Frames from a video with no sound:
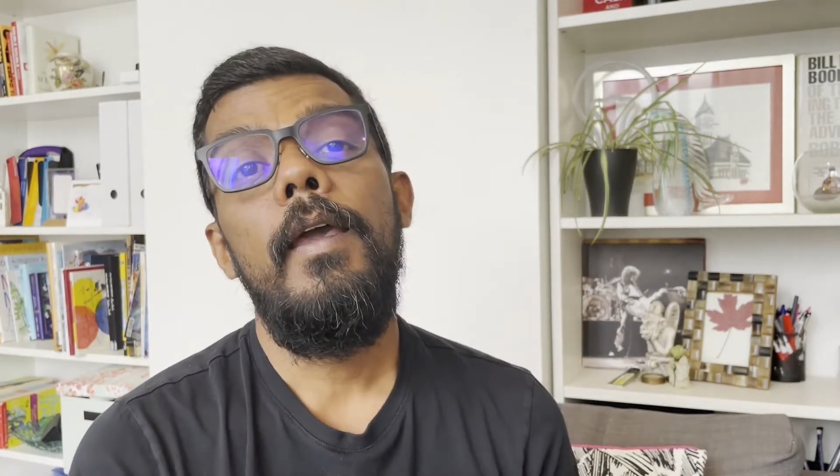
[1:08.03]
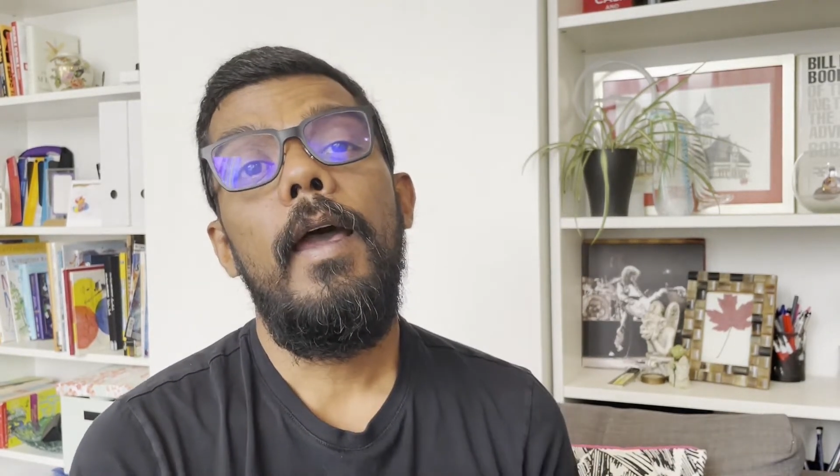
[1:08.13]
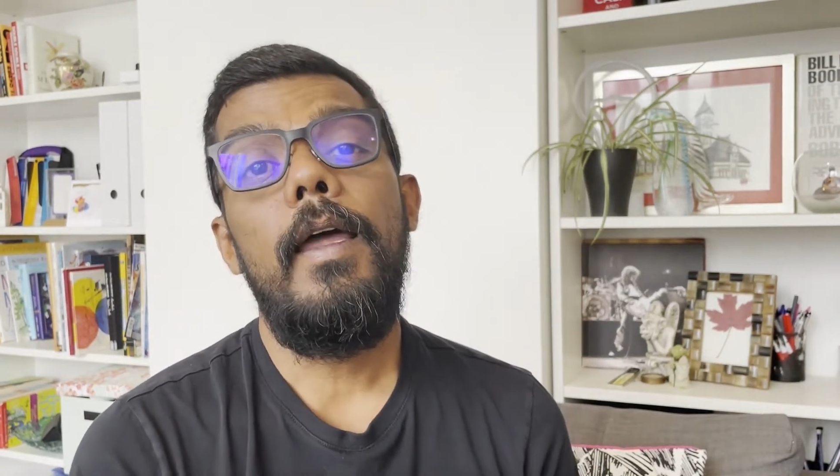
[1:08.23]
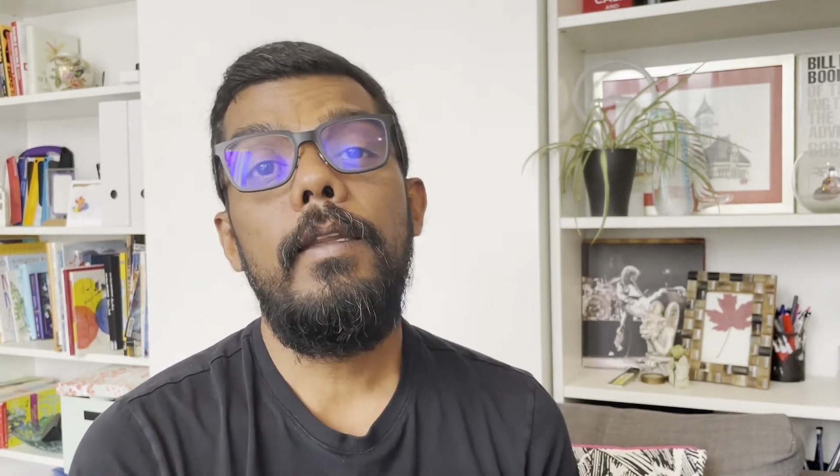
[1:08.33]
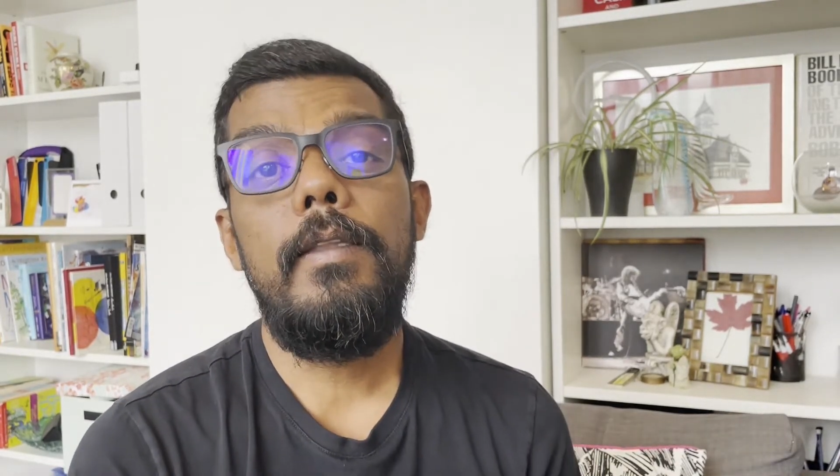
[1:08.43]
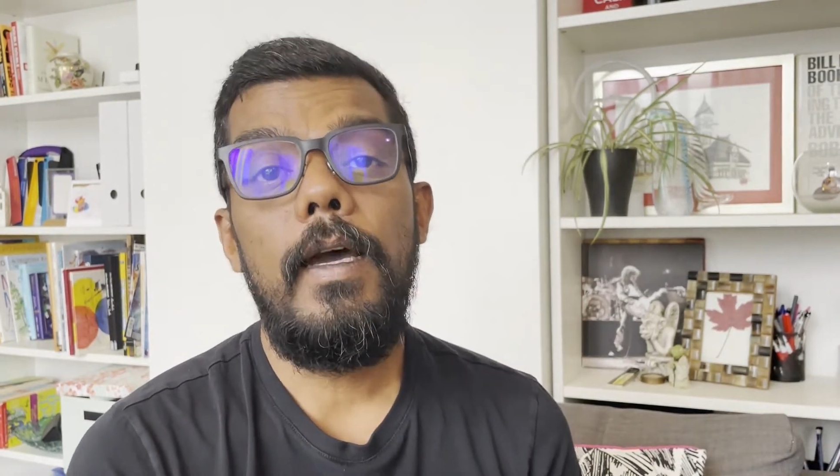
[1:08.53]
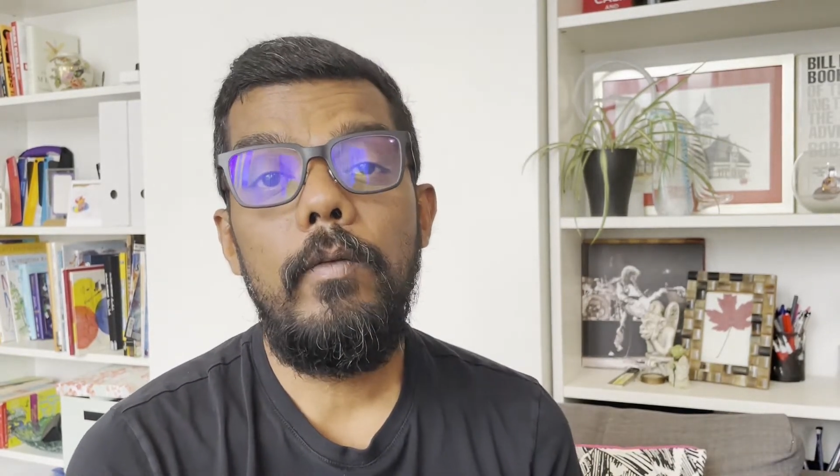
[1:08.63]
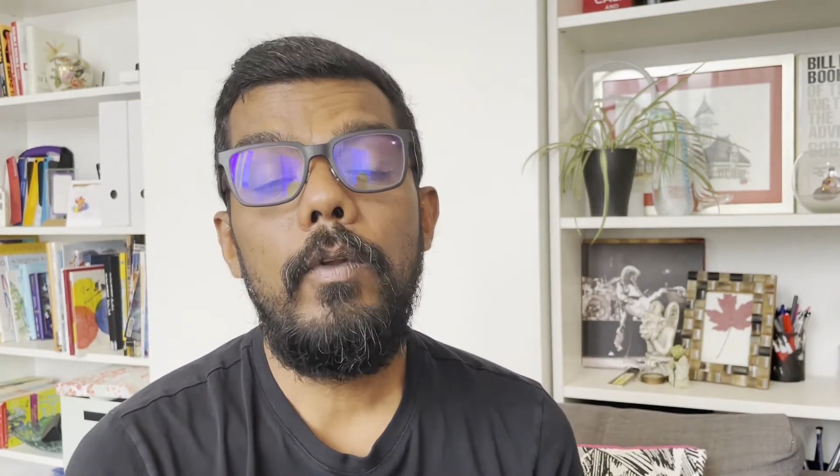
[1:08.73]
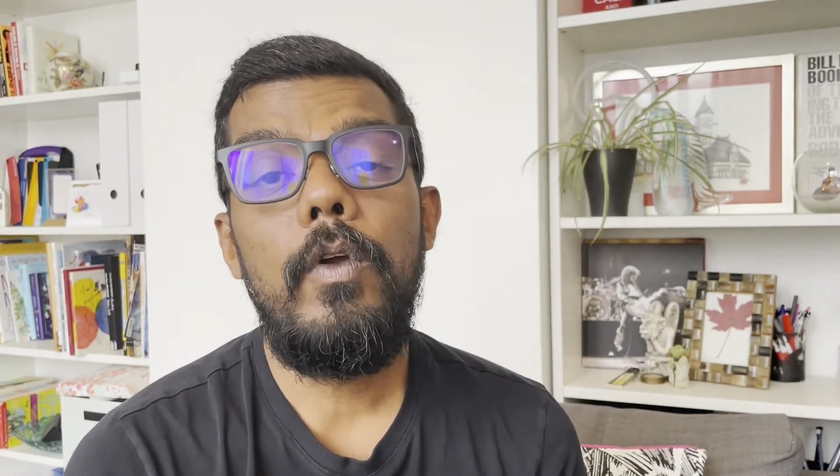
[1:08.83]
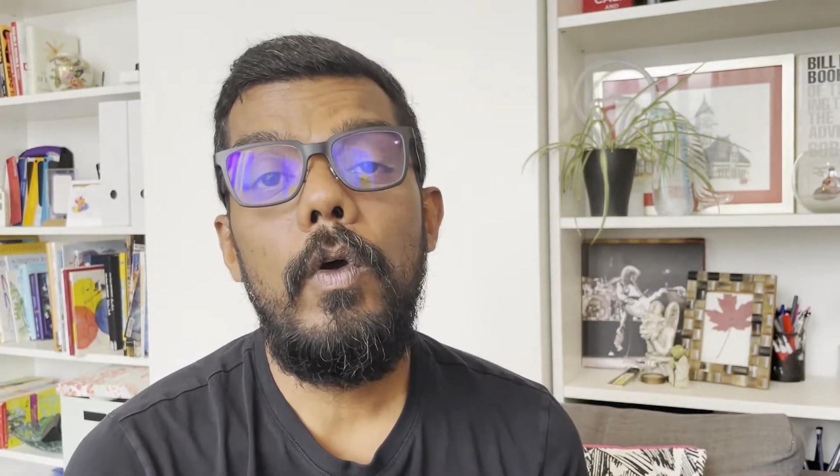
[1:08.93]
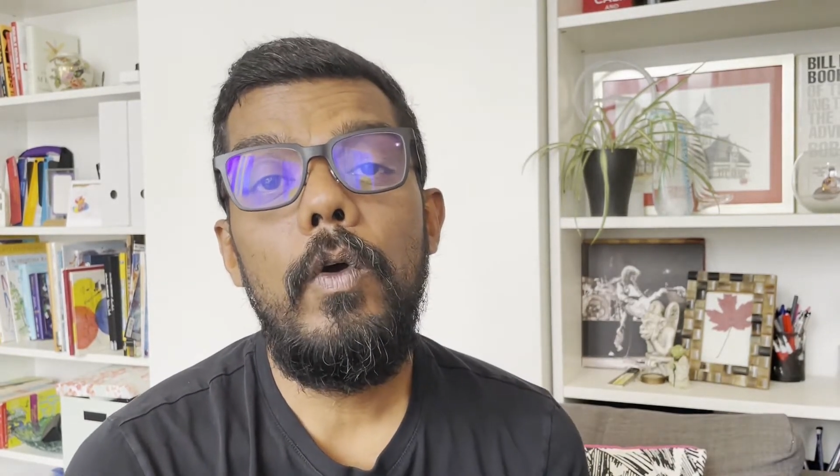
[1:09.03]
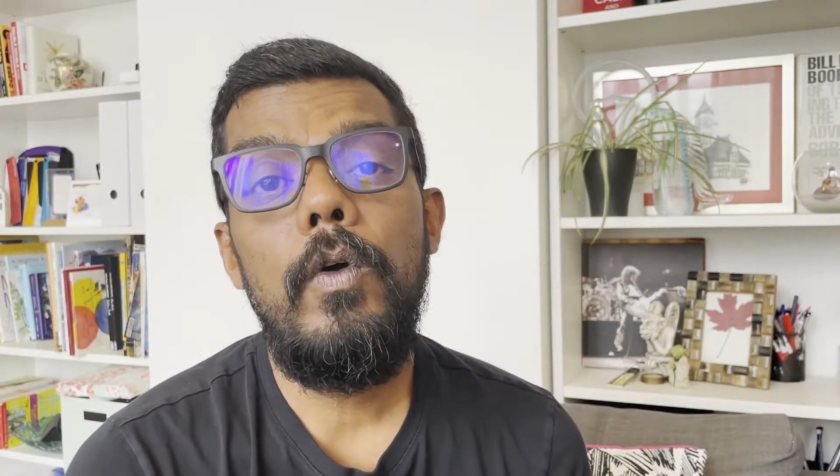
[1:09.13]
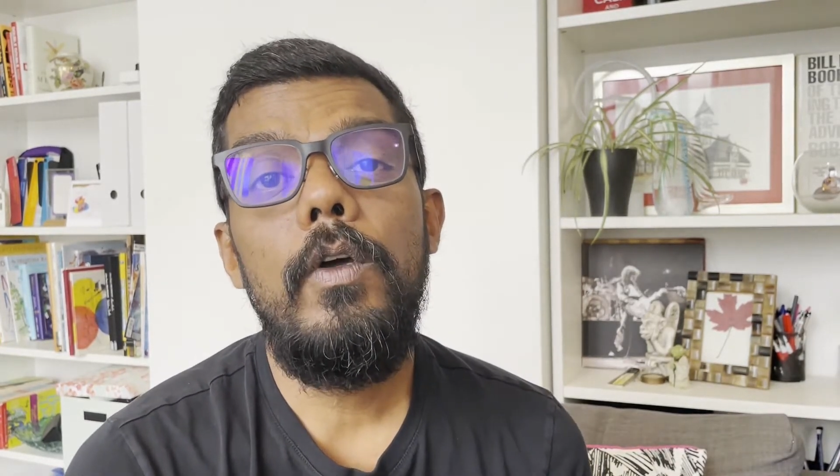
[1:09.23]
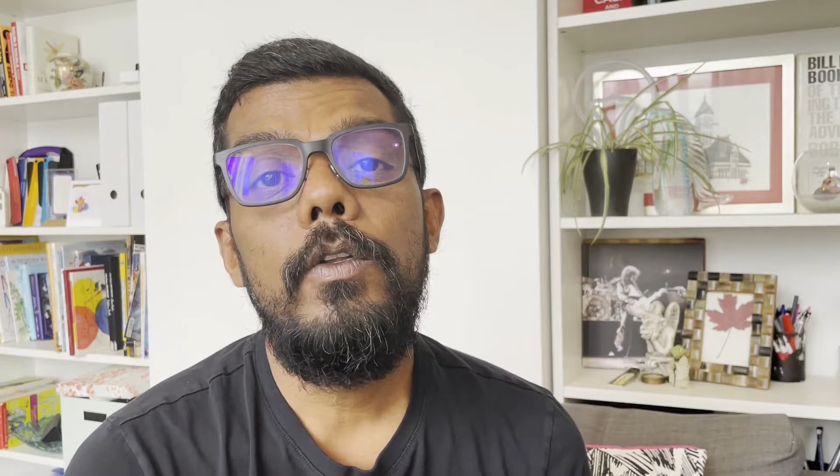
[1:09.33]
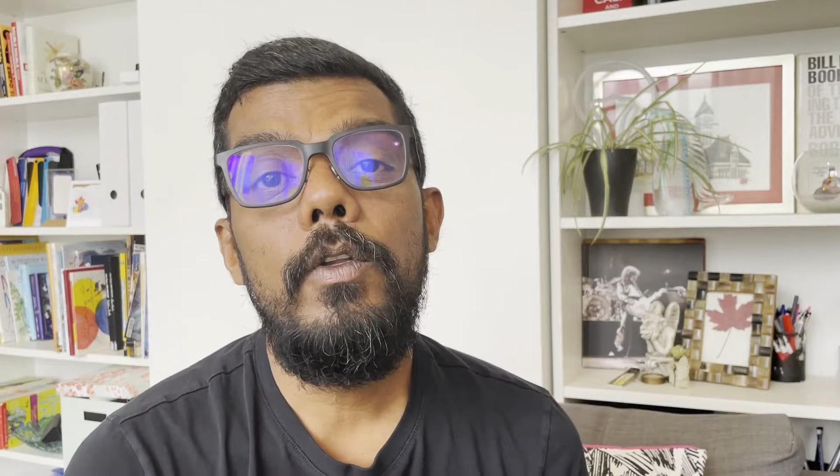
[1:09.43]
and that will go
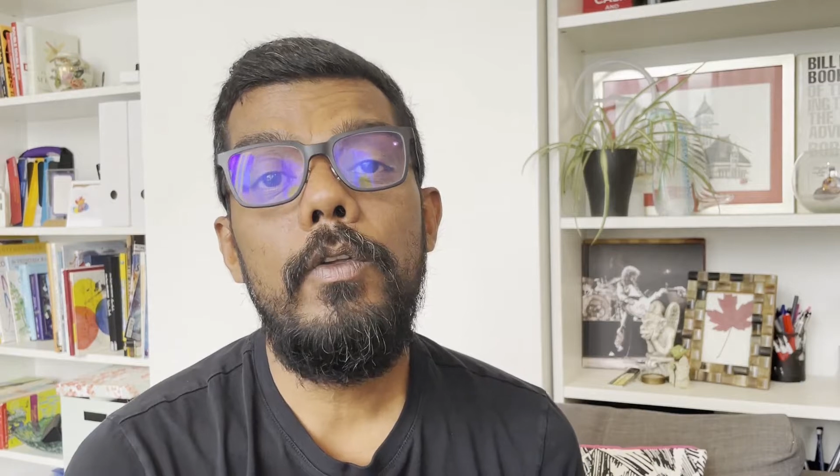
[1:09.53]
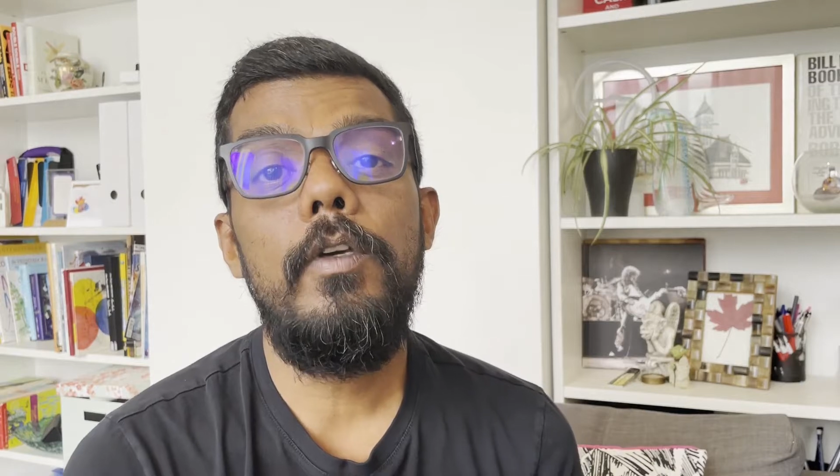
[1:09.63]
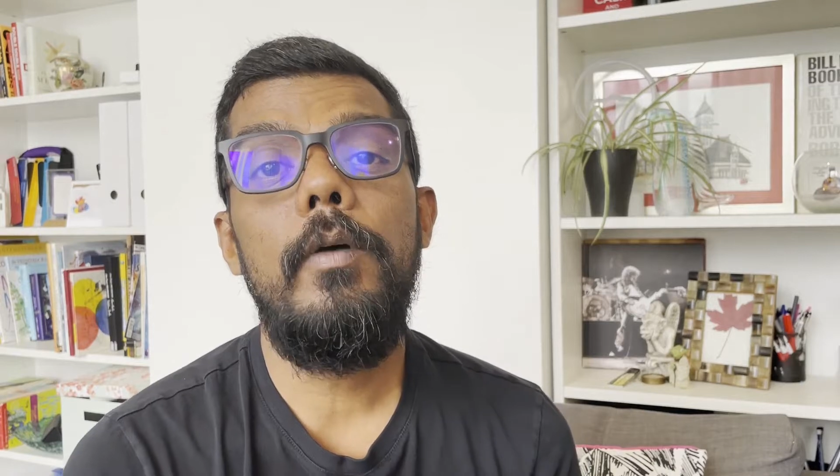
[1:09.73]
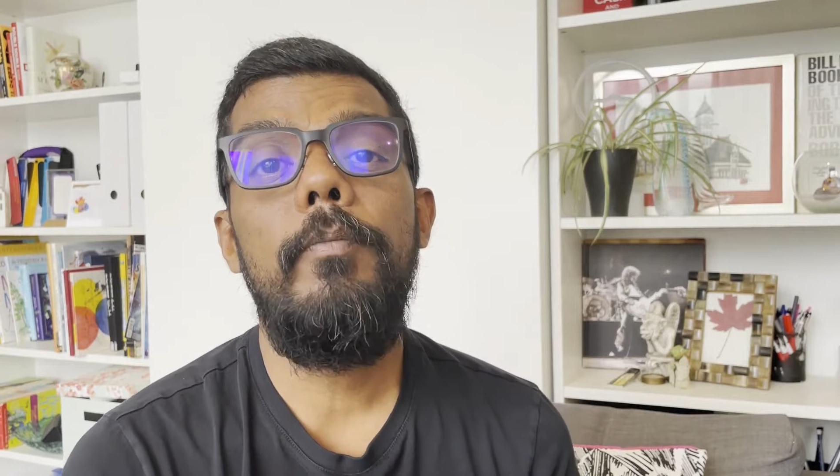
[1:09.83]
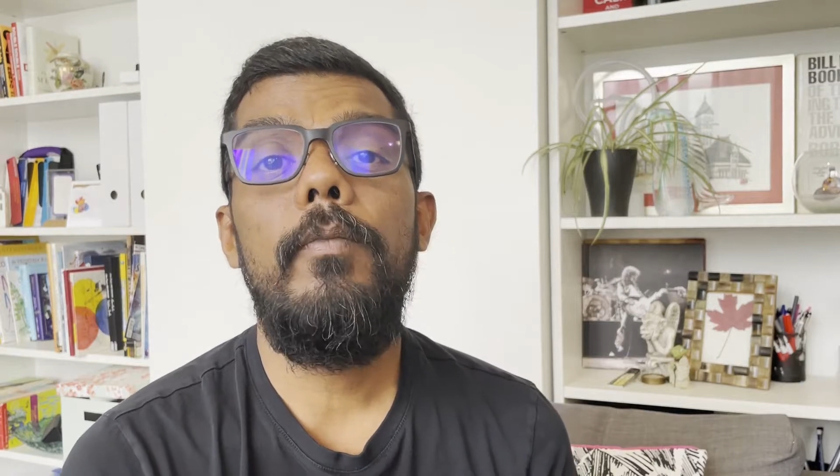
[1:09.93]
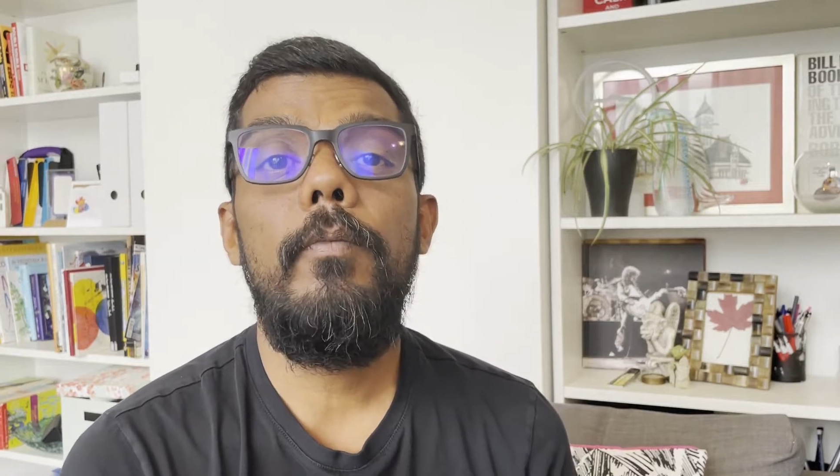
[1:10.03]
to the